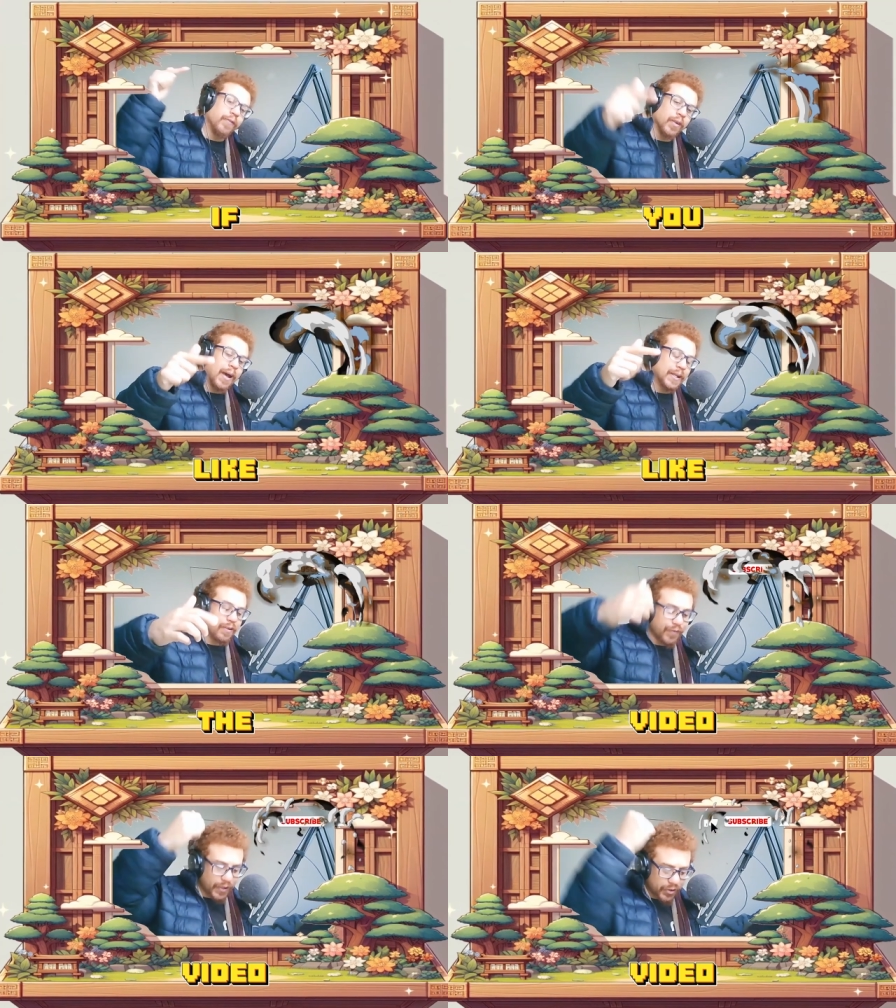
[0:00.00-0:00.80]
you like the
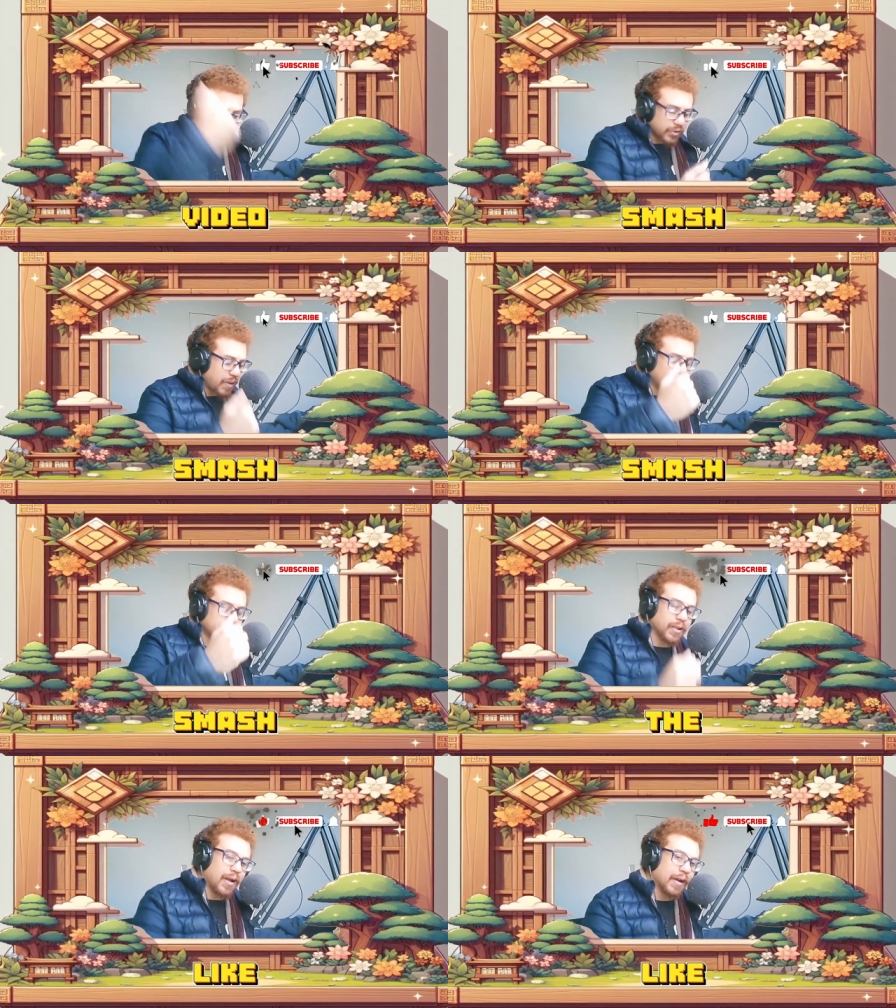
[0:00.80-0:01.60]
video, smash
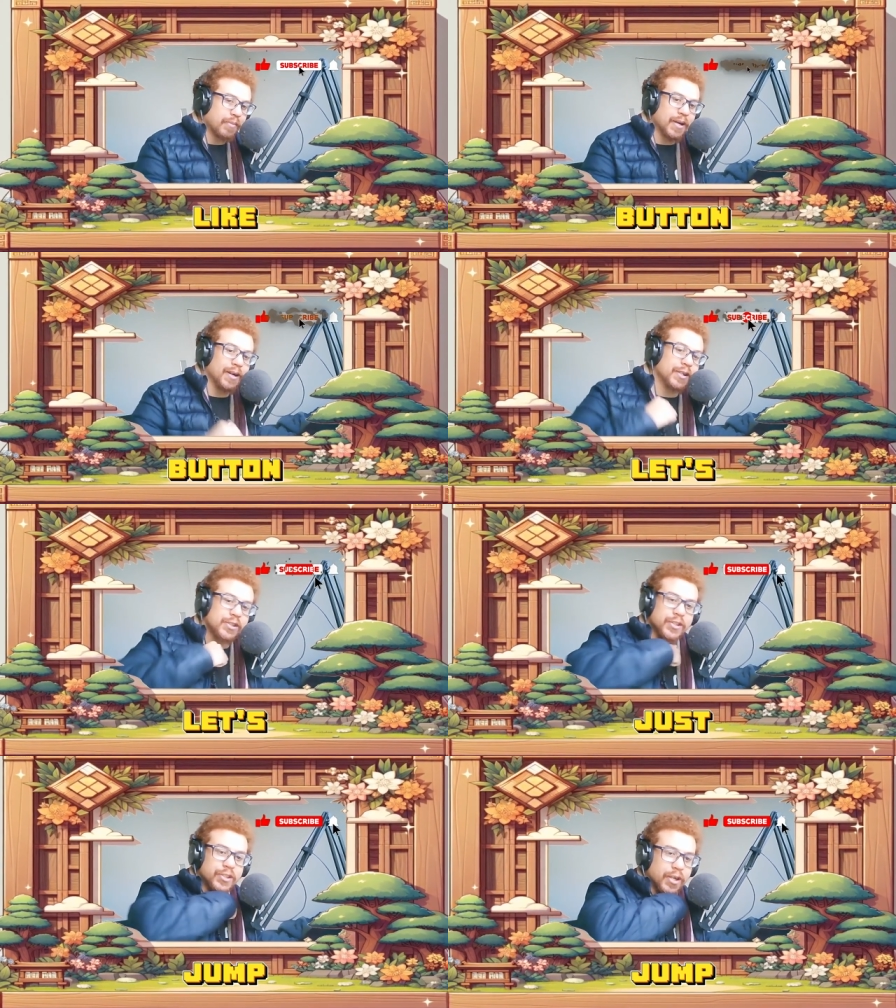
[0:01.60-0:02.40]
the like button. Let's
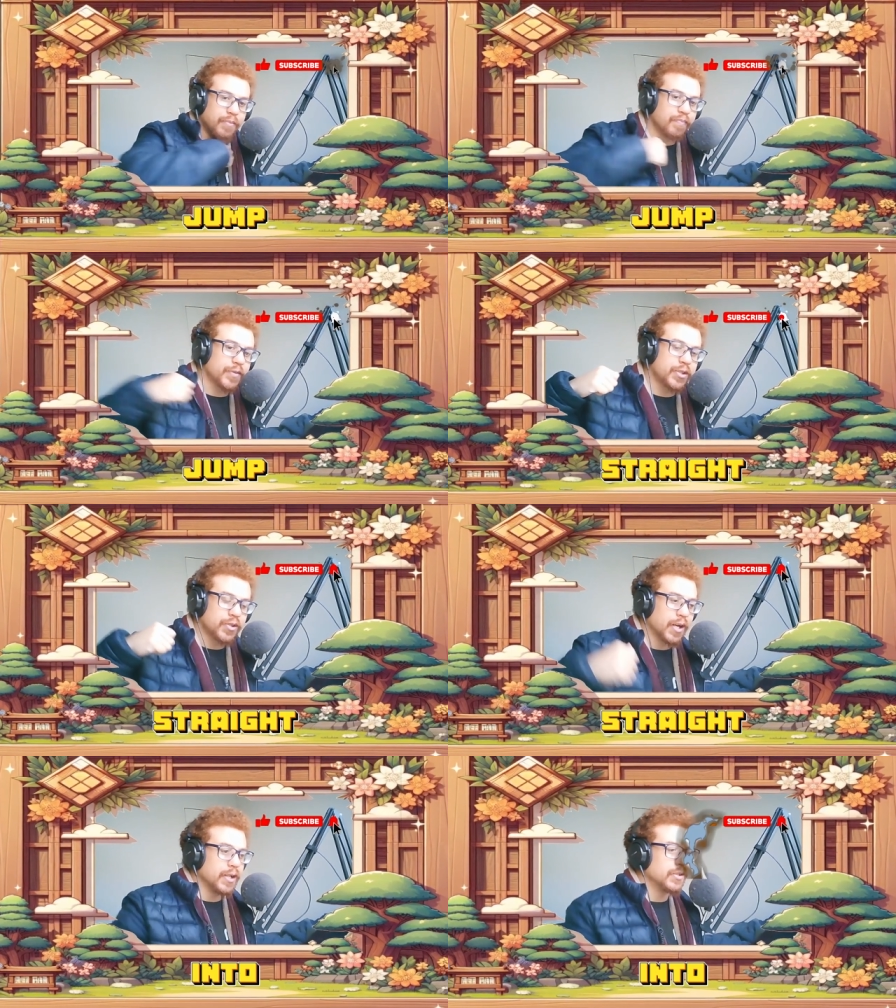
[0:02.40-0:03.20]
just jump
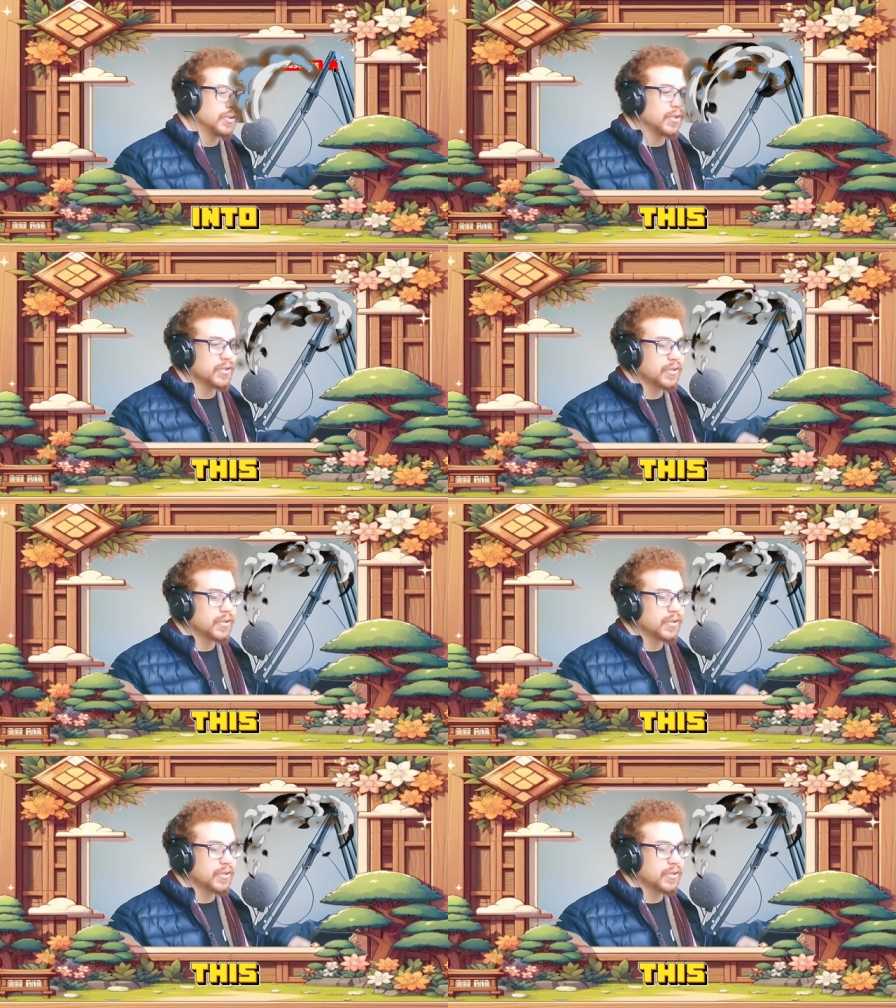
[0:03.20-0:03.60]
straight into this.